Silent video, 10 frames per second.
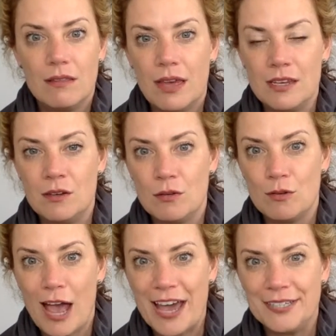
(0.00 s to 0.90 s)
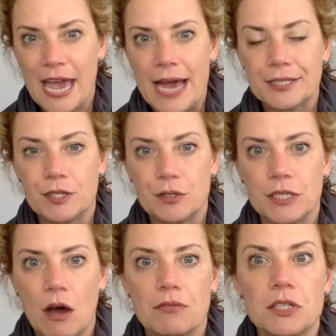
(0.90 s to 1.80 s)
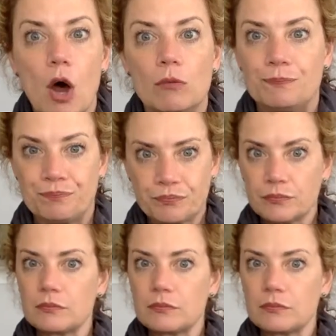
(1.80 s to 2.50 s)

that you had to ask yourself. So